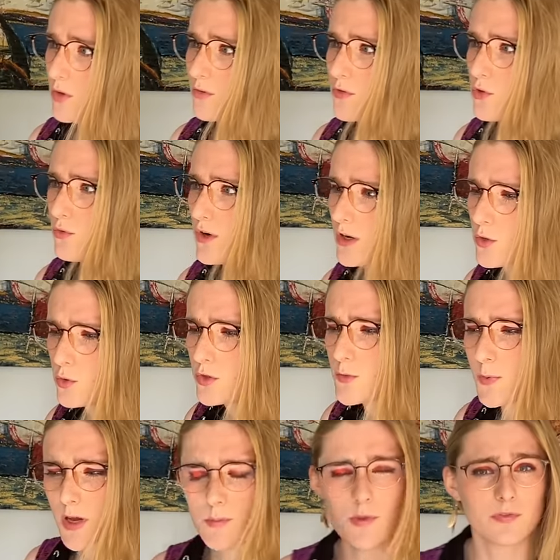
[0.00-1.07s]
a few records,
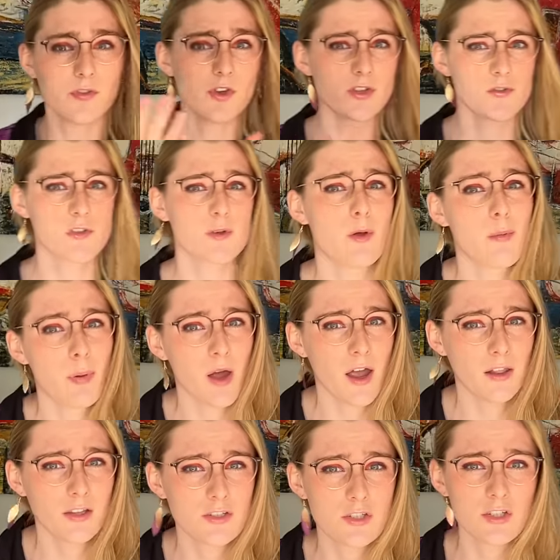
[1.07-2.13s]
became the first female
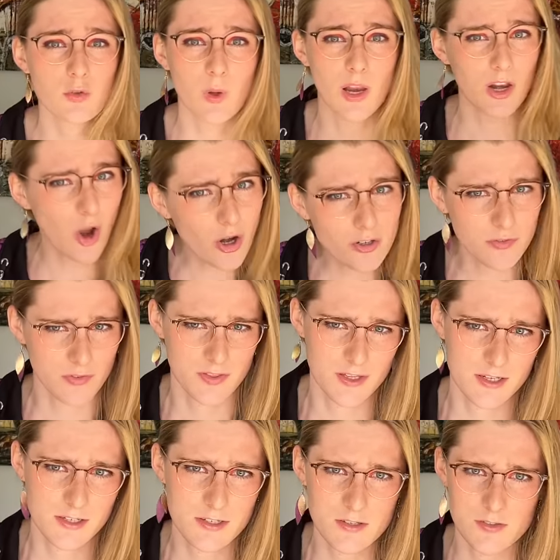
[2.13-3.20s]
pilot to do a lot of
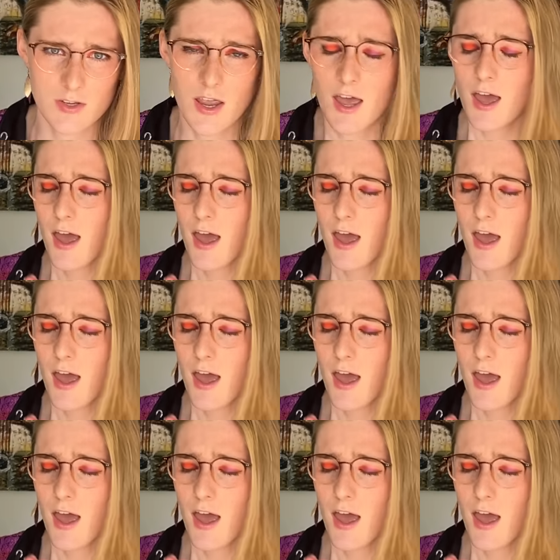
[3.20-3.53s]
things,